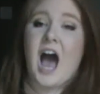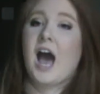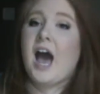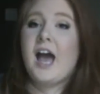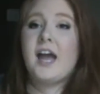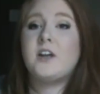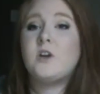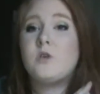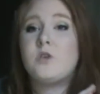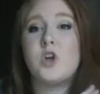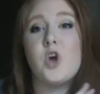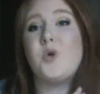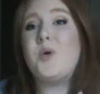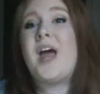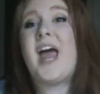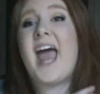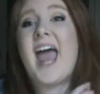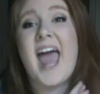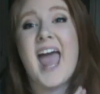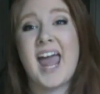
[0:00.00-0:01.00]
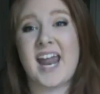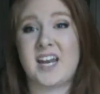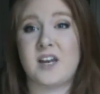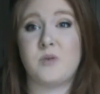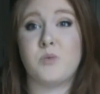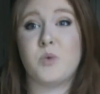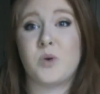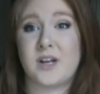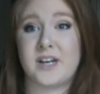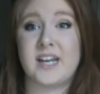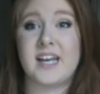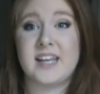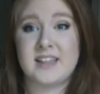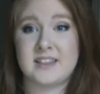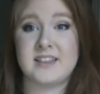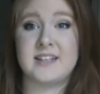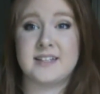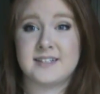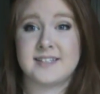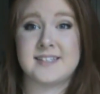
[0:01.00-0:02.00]
I don't know anyone
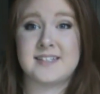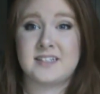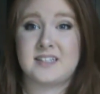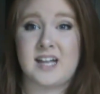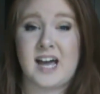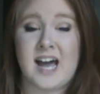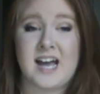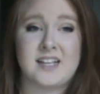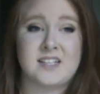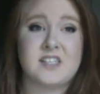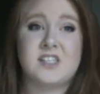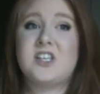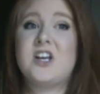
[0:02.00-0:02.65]
in this class.